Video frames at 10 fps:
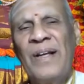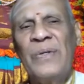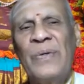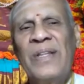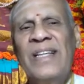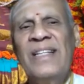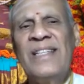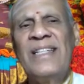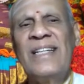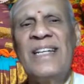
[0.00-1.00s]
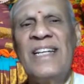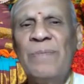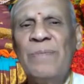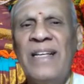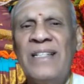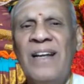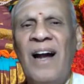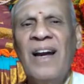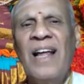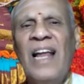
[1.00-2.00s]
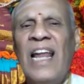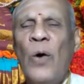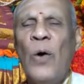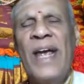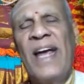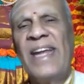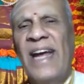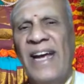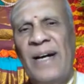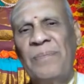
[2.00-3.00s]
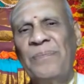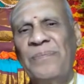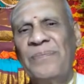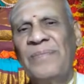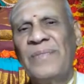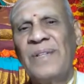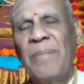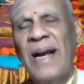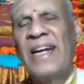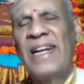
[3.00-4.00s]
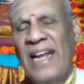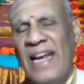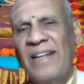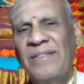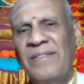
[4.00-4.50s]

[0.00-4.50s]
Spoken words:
So this suggestion is based on Laukika Nyaya, practically.